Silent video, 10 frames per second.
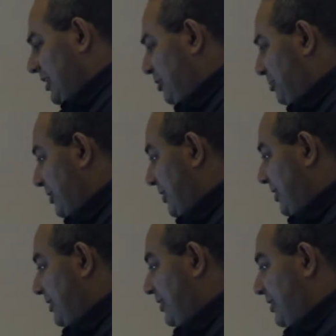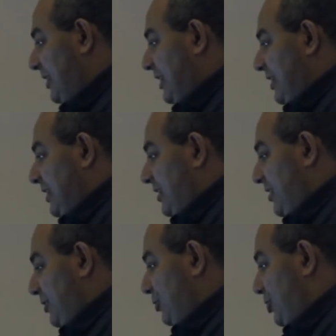the type of allocator.
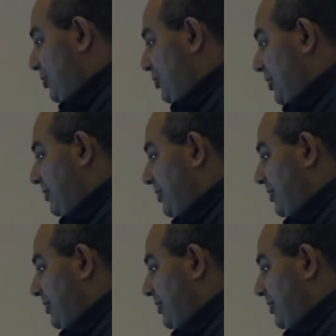Next level,